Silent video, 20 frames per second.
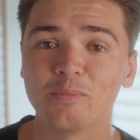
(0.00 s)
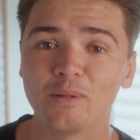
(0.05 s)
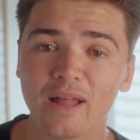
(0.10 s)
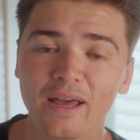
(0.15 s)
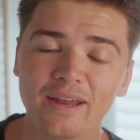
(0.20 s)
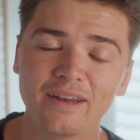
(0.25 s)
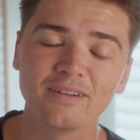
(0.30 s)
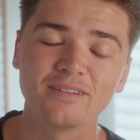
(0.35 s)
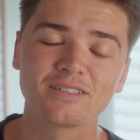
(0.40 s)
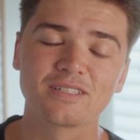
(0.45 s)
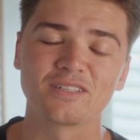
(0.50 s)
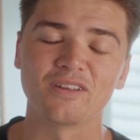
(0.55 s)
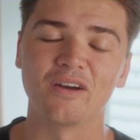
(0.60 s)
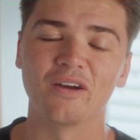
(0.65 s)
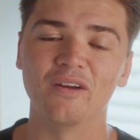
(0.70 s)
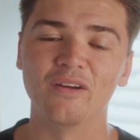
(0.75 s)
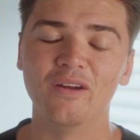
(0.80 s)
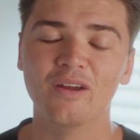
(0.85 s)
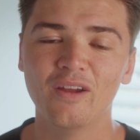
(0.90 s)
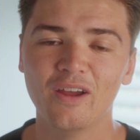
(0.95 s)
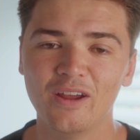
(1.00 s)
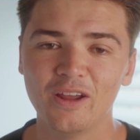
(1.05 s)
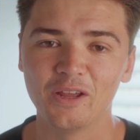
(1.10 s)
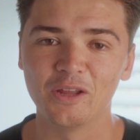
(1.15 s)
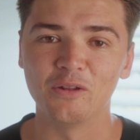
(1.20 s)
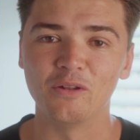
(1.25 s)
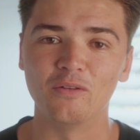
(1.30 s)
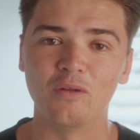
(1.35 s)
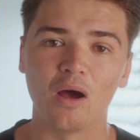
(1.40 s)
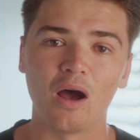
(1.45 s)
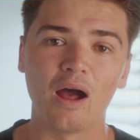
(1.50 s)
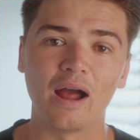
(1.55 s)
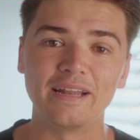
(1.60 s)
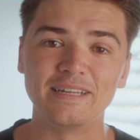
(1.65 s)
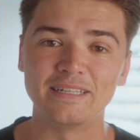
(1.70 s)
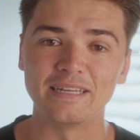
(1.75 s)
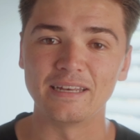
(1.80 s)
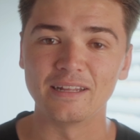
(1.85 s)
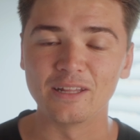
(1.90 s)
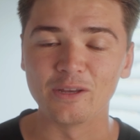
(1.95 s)
plane, so
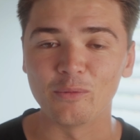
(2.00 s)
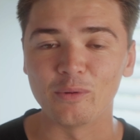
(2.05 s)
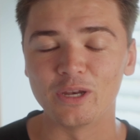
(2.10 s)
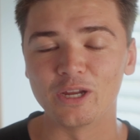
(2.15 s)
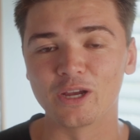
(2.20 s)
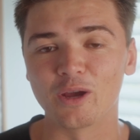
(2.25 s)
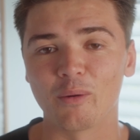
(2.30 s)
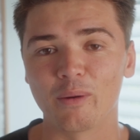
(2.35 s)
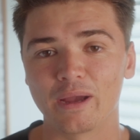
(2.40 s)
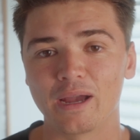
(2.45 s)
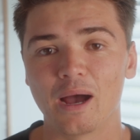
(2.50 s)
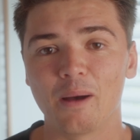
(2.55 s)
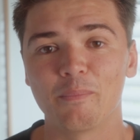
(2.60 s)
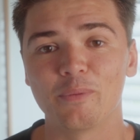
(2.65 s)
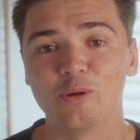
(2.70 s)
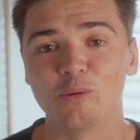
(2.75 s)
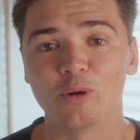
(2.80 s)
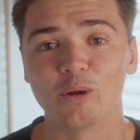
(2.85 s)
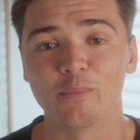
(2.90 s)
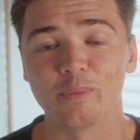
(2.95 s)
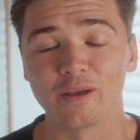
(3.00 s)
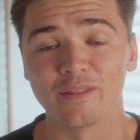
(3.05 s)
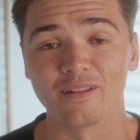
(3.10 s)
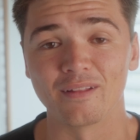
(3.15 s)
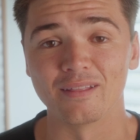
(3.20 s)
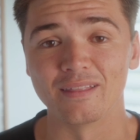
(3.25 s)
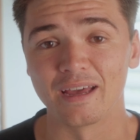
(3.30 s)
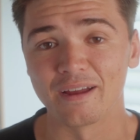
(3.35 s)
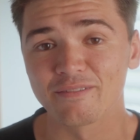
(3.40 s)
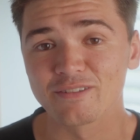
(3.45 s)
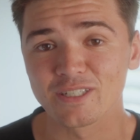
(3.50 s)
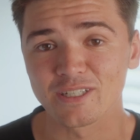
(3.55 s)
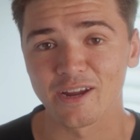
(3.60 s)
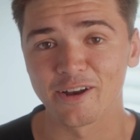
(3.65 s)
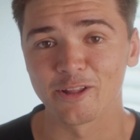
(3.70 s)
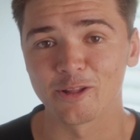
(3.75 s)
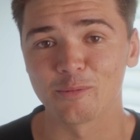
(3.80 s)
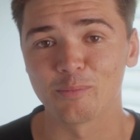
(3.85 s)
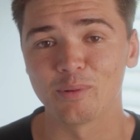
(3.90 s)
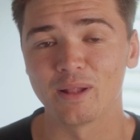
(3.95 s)
ideally when you're going up you want to be on the left side
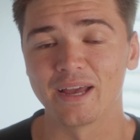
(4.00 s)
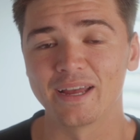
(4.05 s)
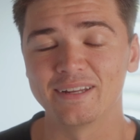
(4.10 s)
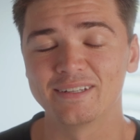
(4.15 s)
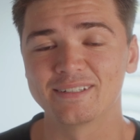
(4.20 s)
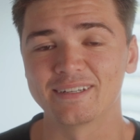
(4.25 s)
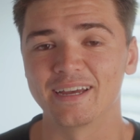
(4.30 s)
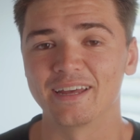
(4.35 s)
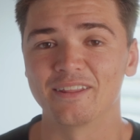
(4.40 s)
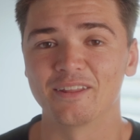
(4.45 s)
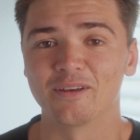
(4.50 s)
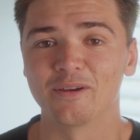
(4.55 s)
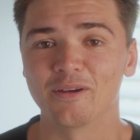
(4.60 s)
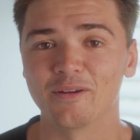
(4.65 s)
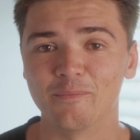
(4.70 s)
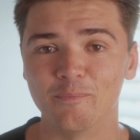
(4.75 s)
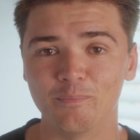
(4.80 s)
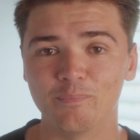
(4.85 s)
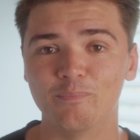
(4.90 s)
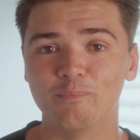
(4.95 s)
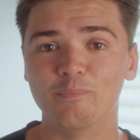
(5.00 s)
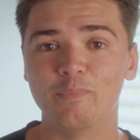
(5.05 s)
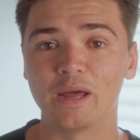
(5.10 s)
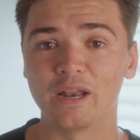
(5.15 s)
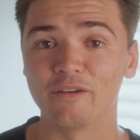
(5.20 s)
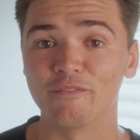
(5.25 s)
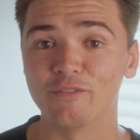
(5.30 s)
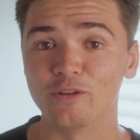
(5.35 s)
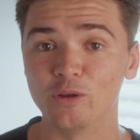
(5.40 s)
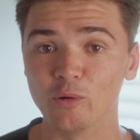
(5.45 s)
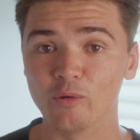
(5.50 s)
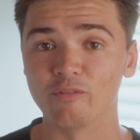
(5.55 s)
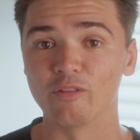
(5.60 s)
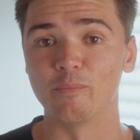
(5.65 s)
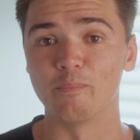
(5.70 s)
of the plane to get the better view of the